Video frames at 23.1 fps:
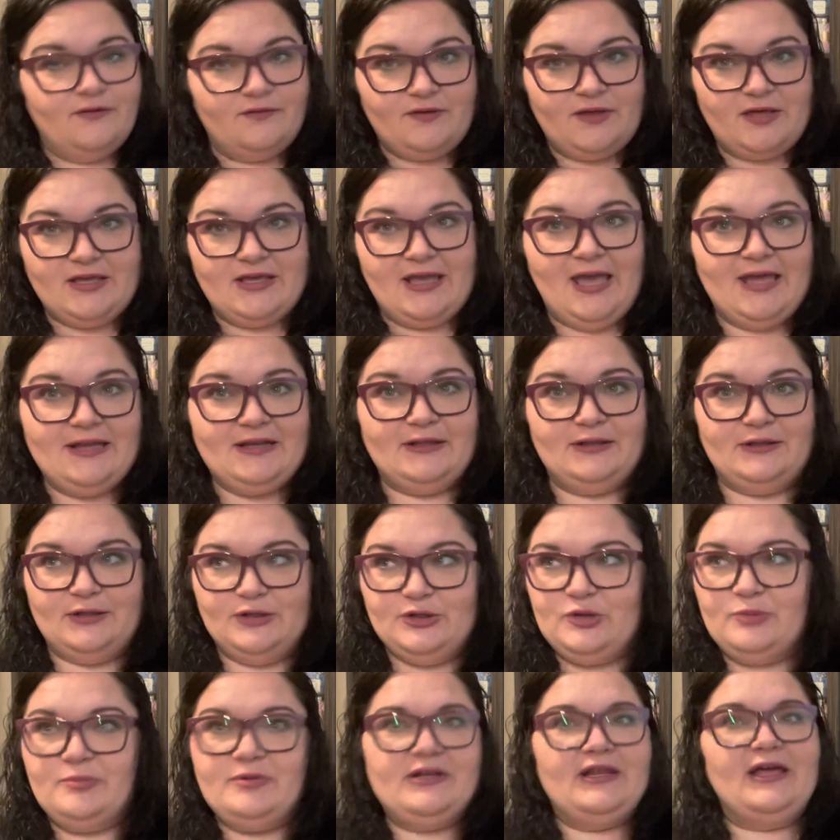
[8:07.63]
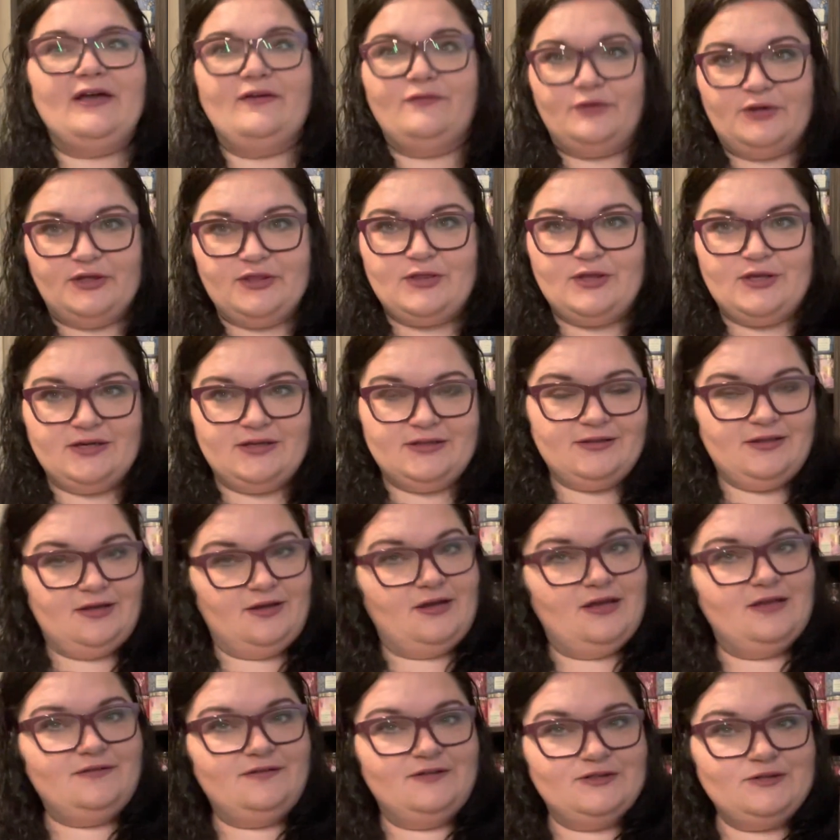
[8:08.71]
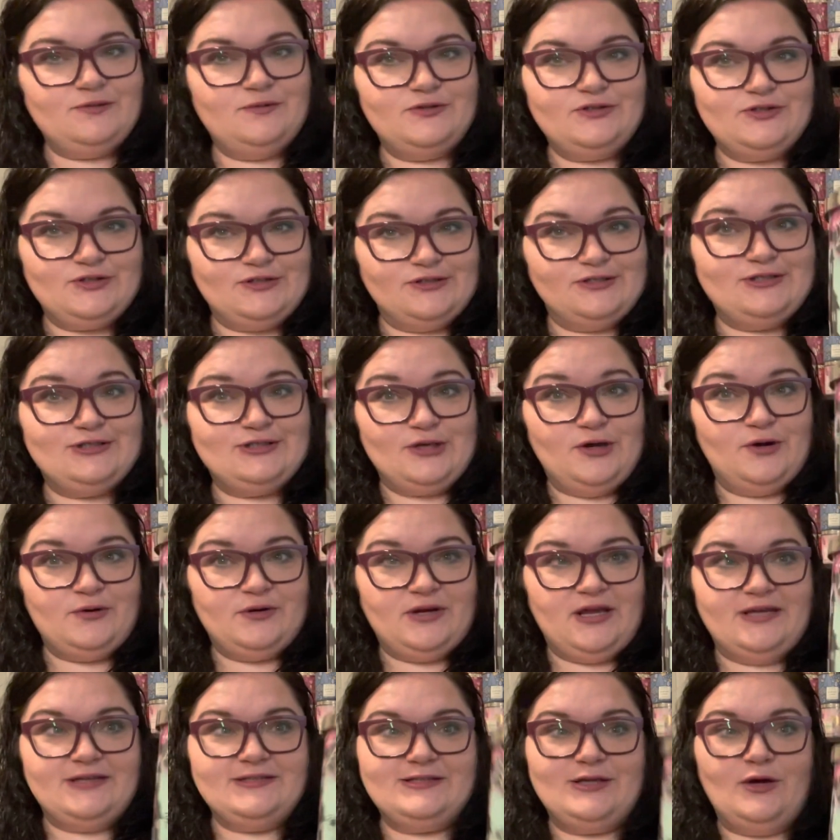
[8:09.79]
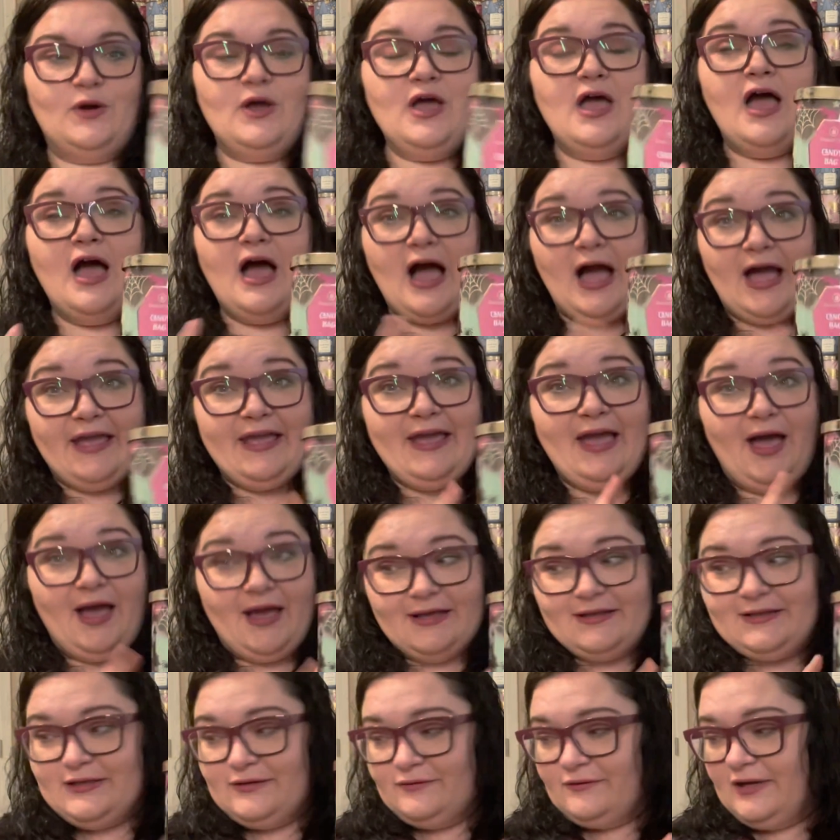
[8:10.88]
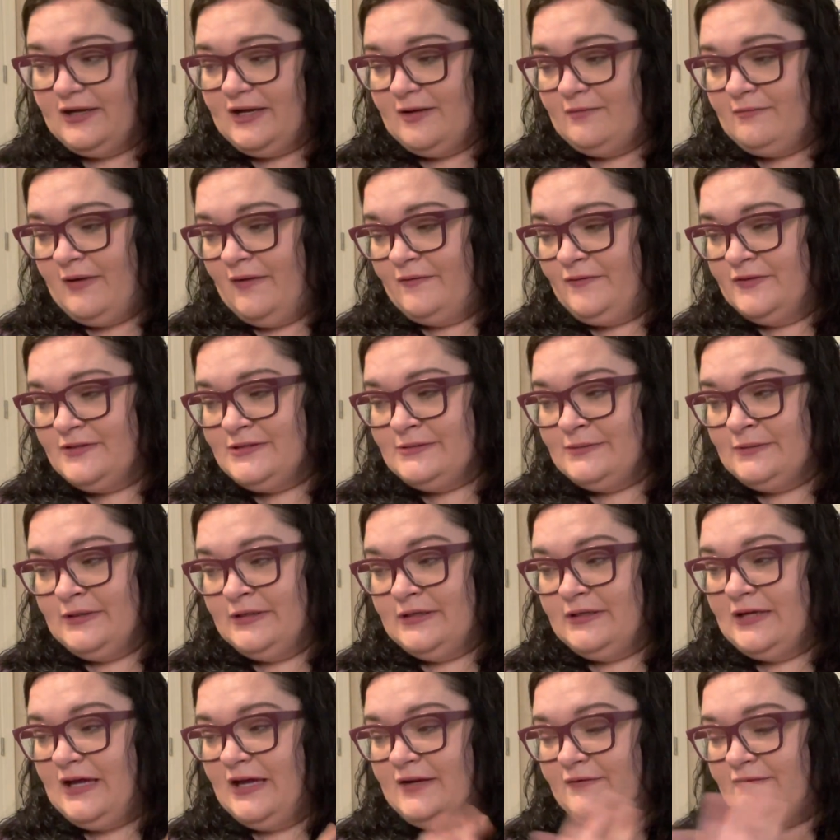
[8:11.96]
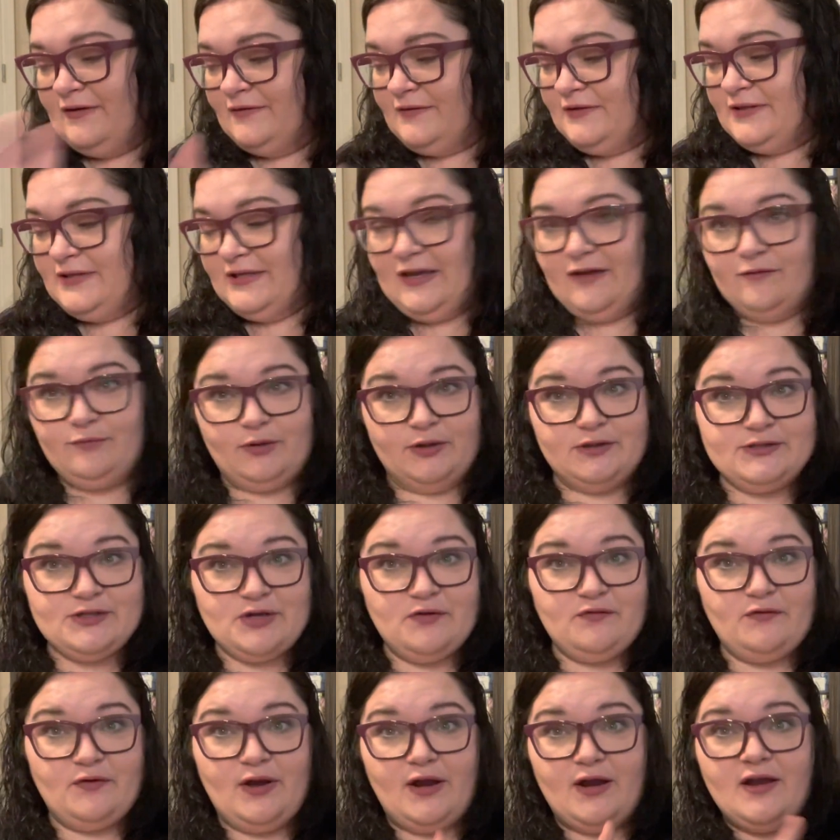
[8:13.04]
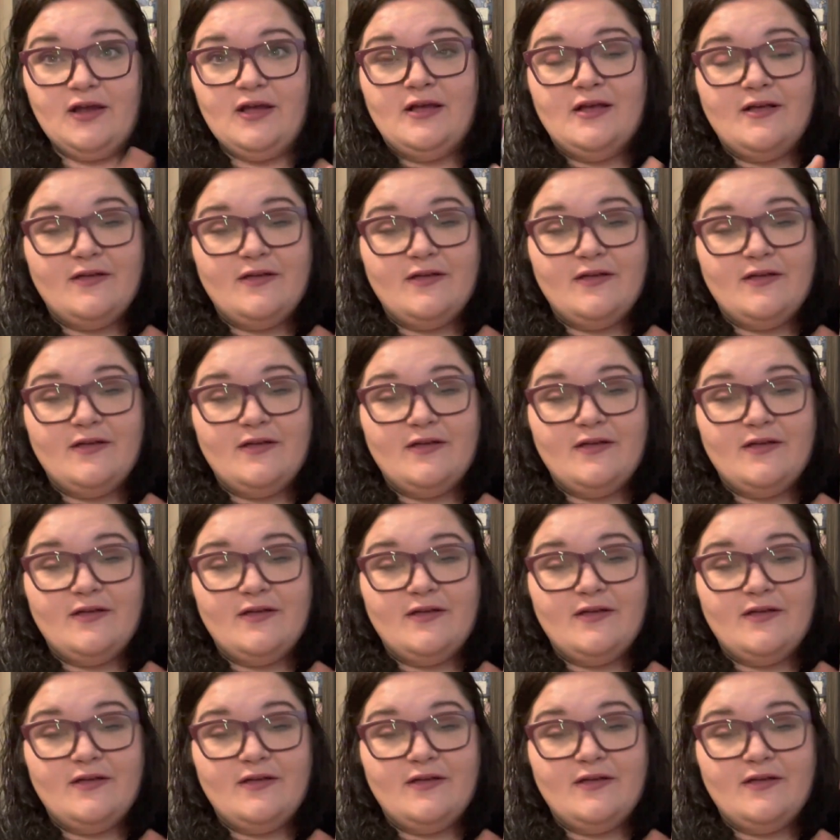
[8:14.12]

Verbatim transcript: it had a little bit of everything in there and this was just so nice so i highly recommend this one out of everything i burnt so far